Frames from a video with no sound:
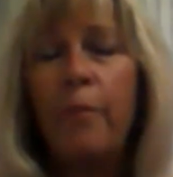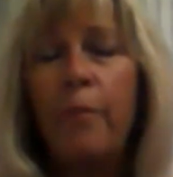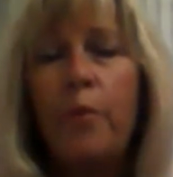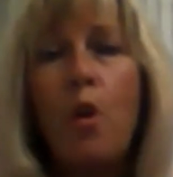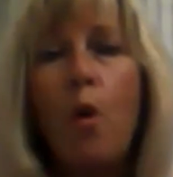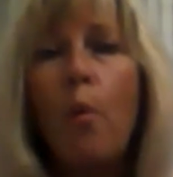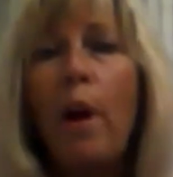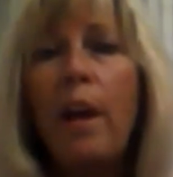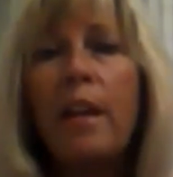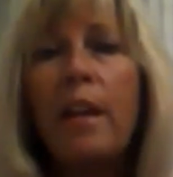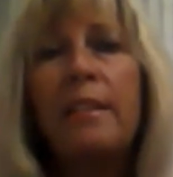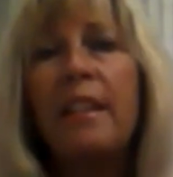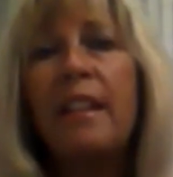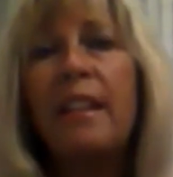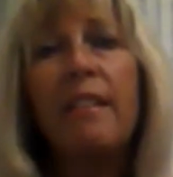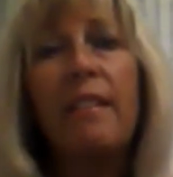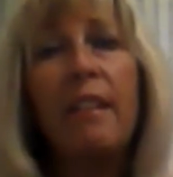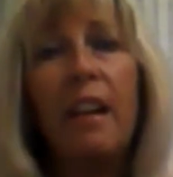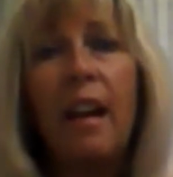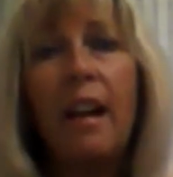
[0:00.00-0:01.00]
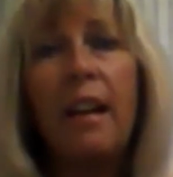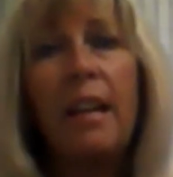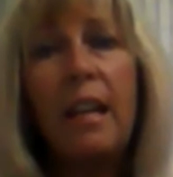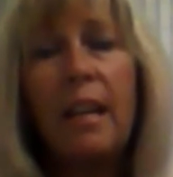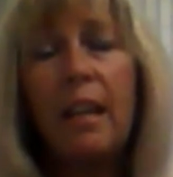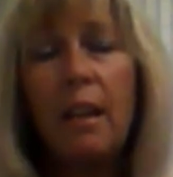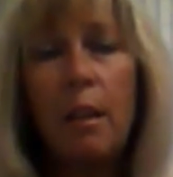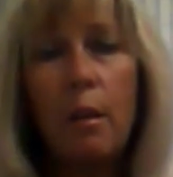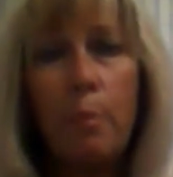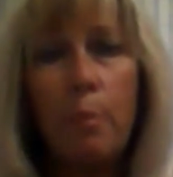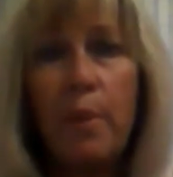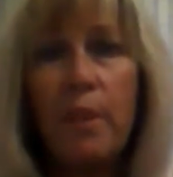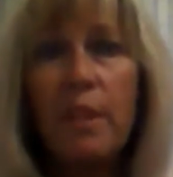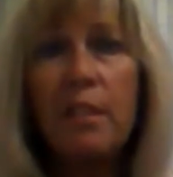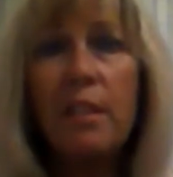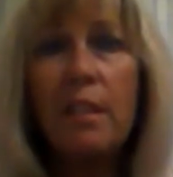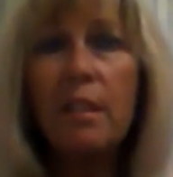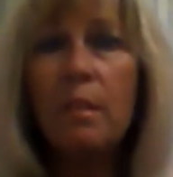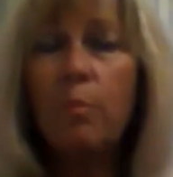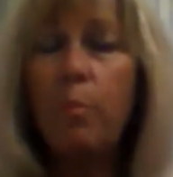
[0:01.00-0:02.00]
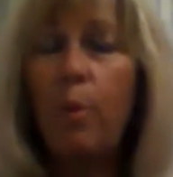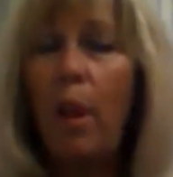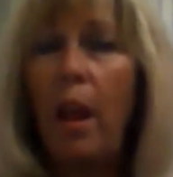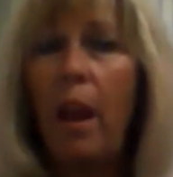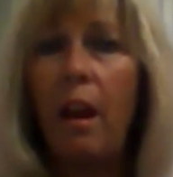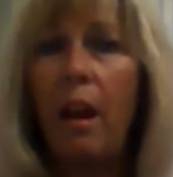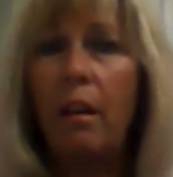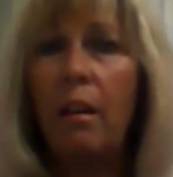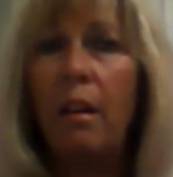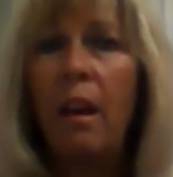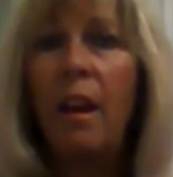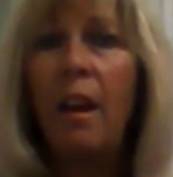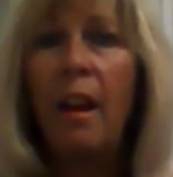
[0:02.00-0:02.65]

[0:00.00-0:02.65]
no idea that I needed a business plan.